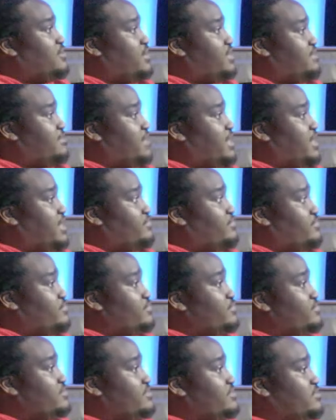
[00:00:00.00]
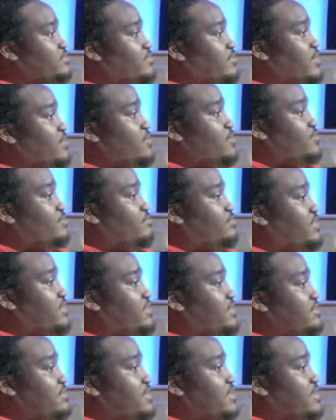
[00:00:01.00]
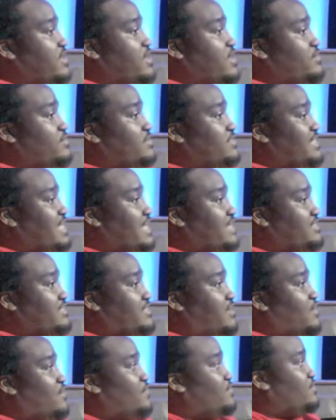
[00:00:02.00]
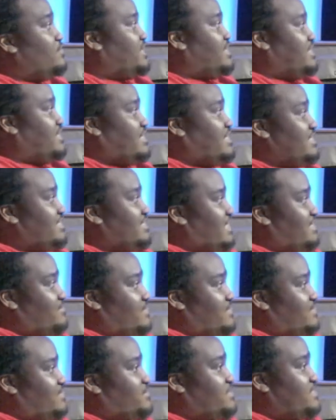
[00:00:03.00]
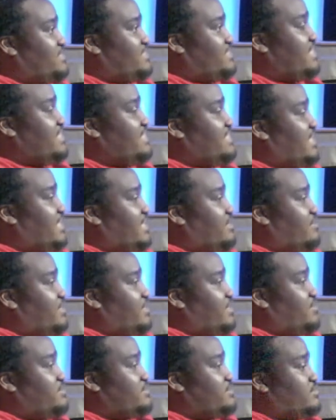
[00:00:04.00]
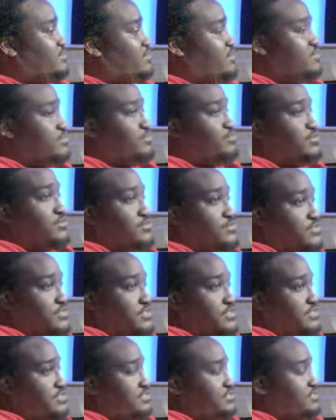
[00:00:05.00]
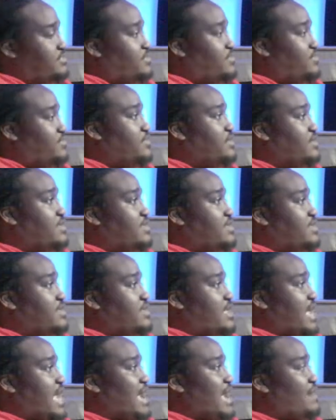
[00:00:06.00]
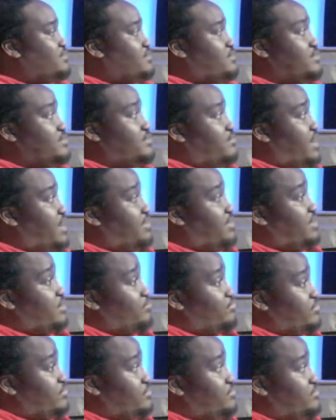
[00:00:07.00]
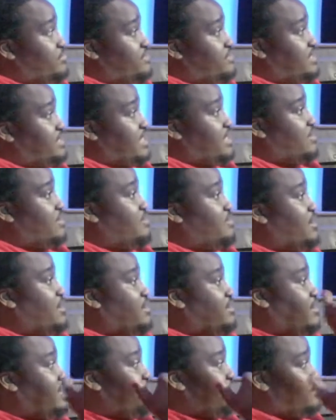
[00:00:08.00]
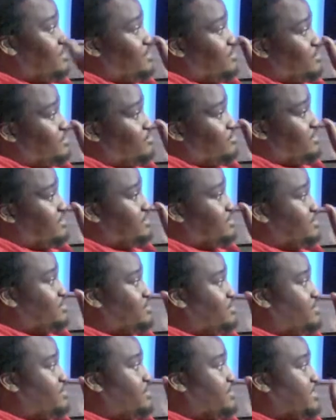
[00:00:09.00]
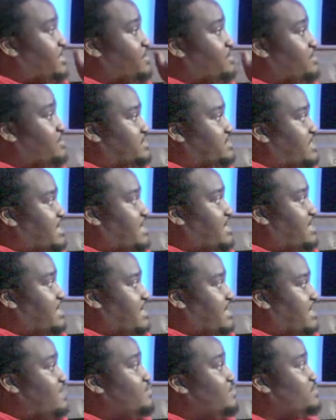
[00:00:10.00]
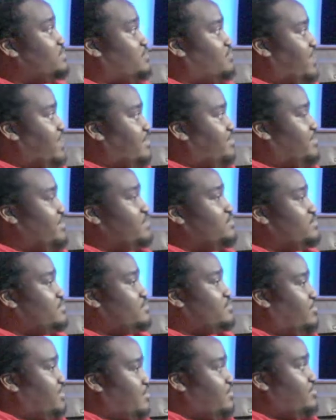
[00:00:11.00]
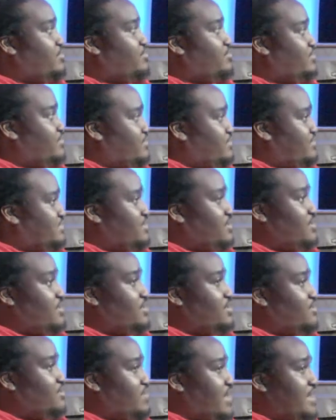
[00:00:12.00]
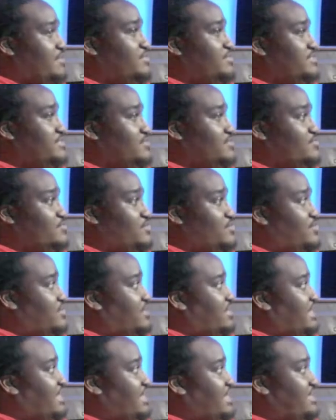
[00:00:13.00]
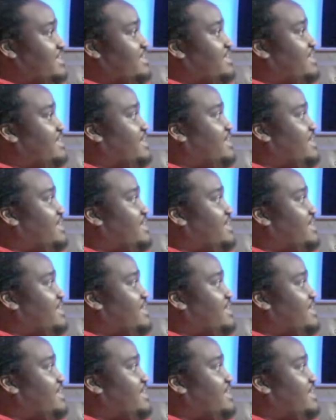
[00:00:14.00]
taught him how to produce, and so my older brother was like the golden kid. That's like his nickname, and he was a producer. So I was always around him producing, and then my other older brother, Nashawn, he was kind of like, he was a rapper. He was the one that put me on to all the rappers in New York, like,